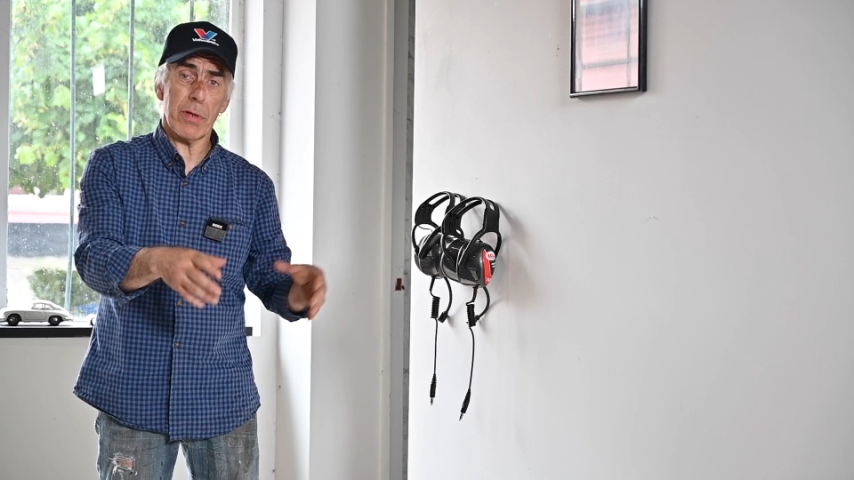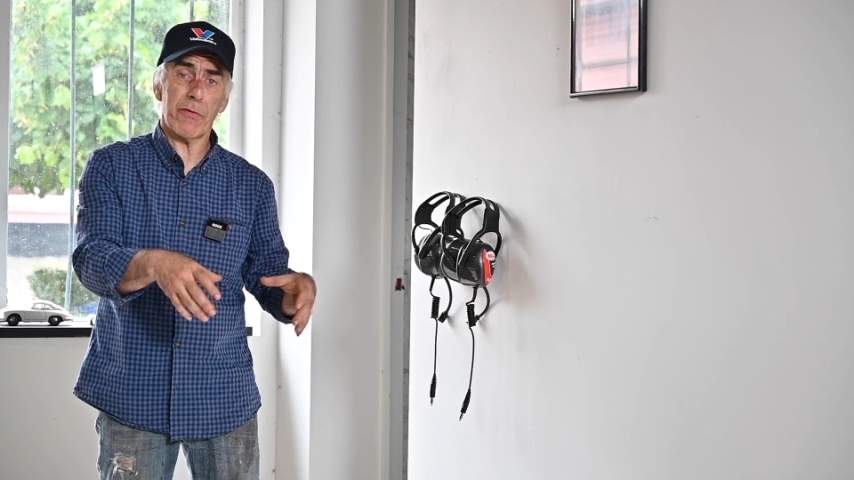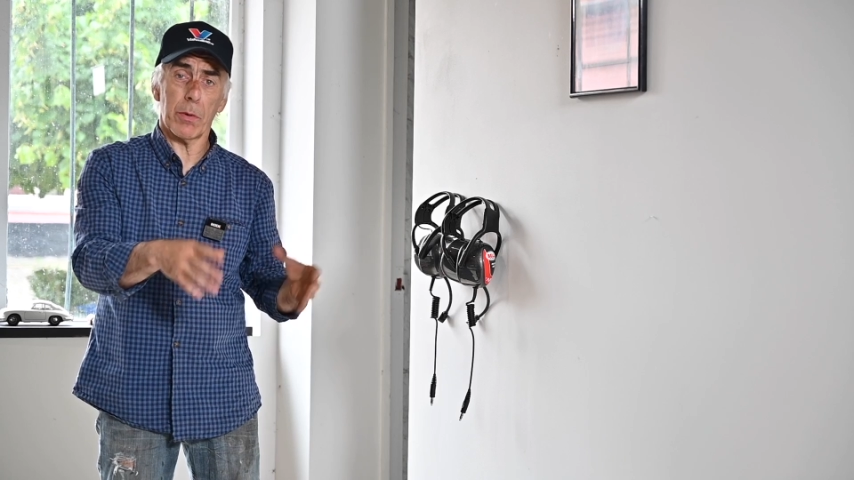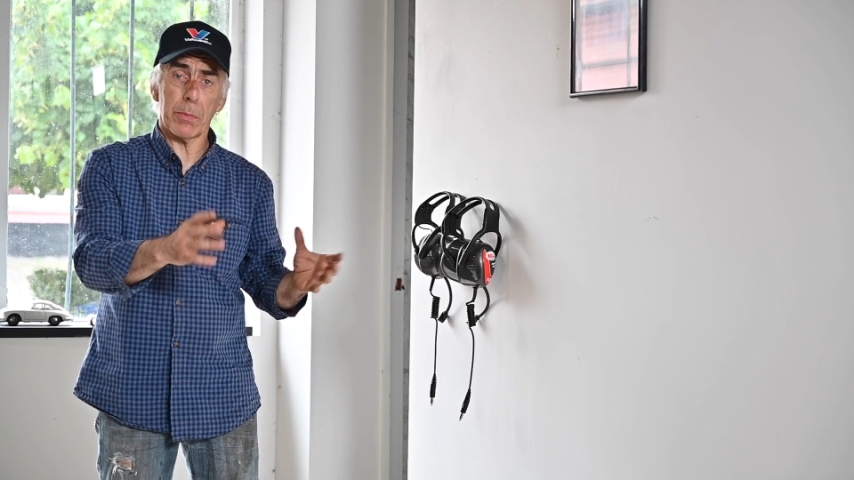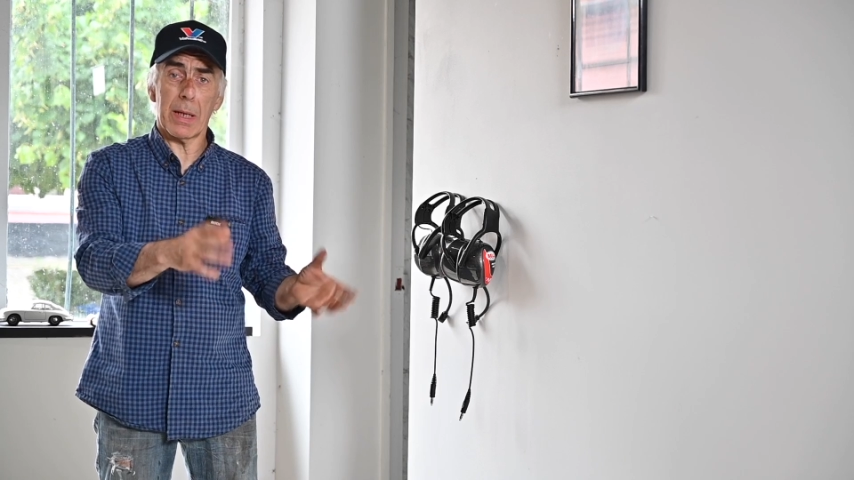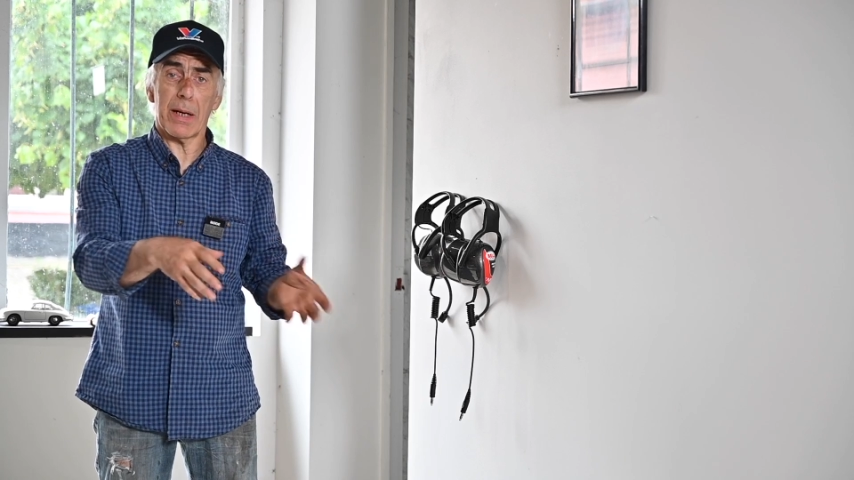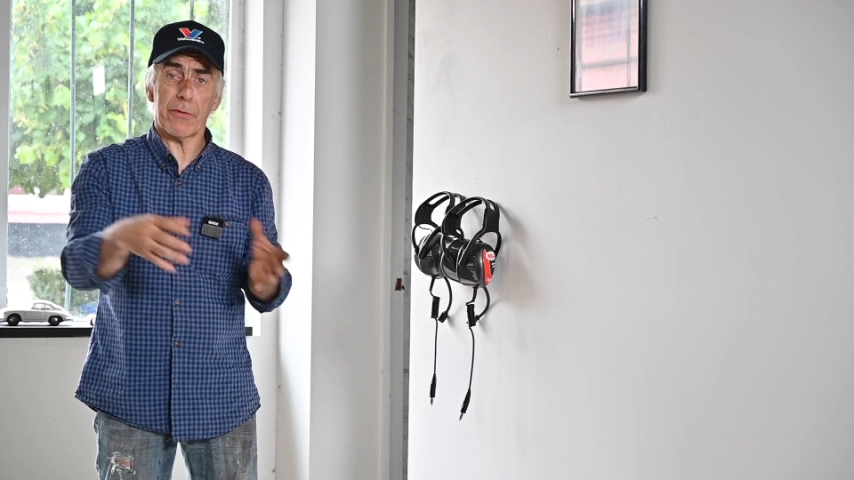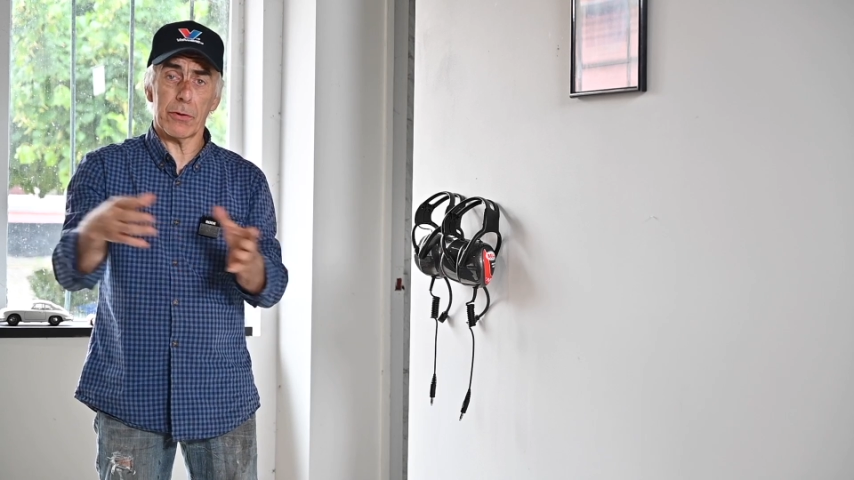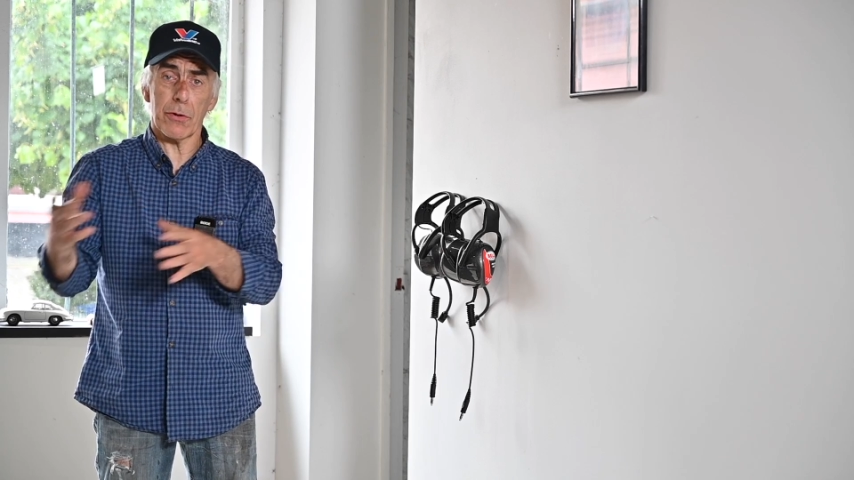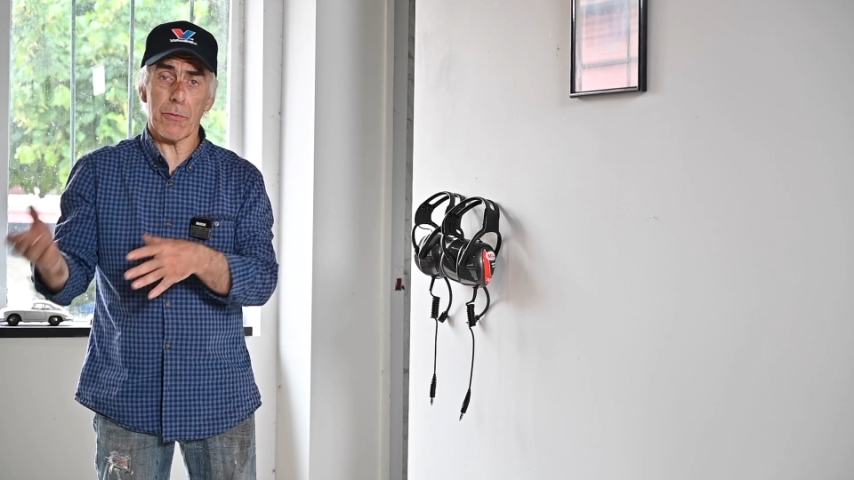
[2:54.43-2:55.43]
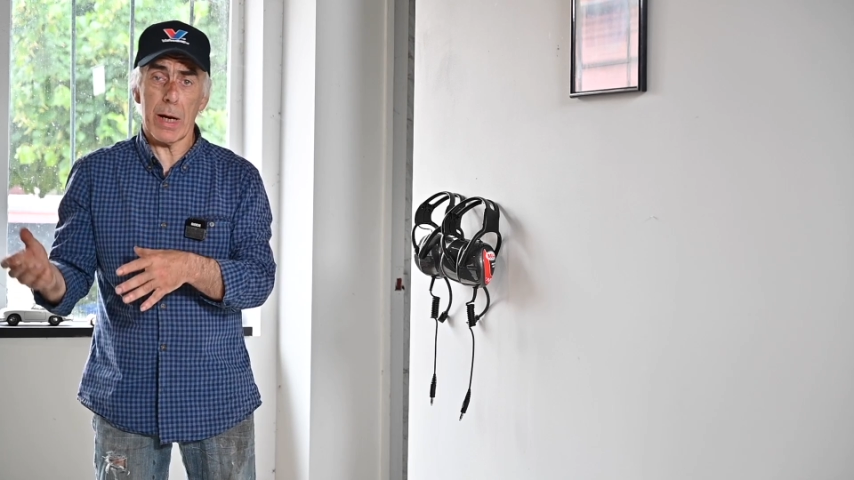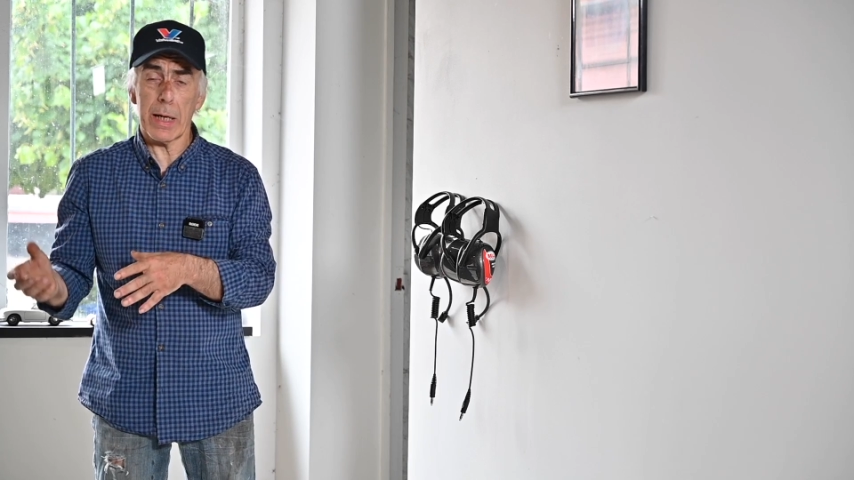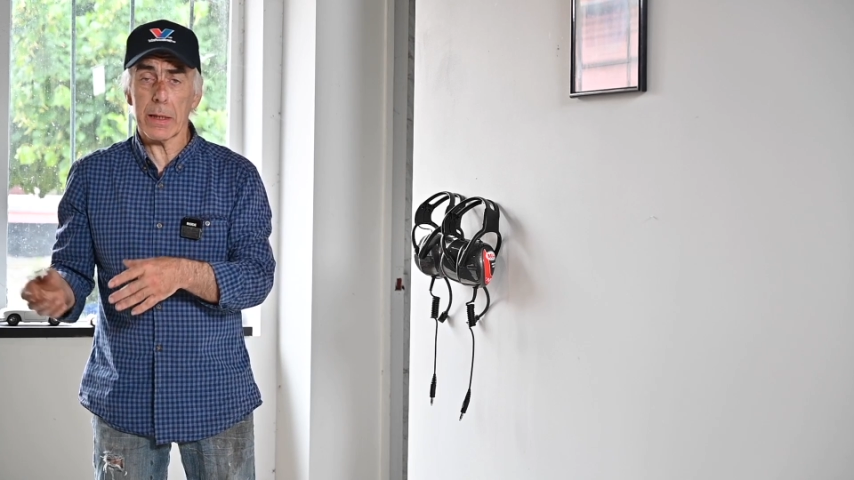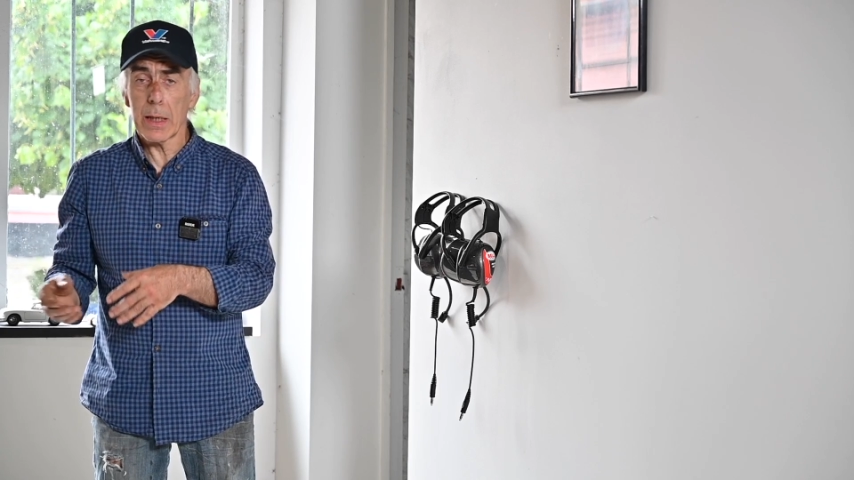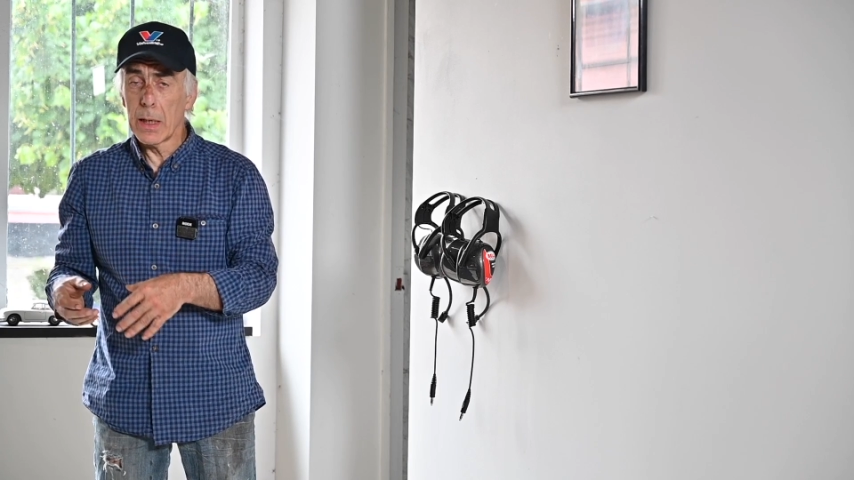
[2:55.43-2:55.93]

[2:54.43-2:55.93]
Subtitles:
from the left to the right,